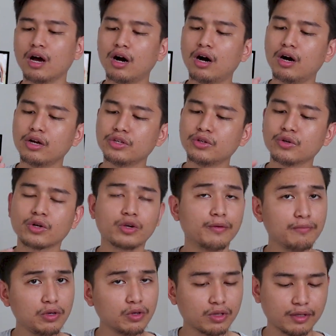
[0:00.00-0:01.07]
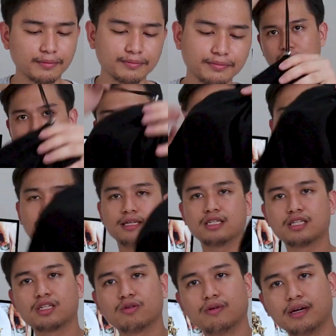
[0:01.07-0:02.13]
on your commute.
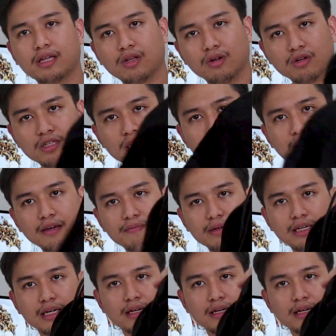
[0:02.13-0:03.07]
That's what it looks like in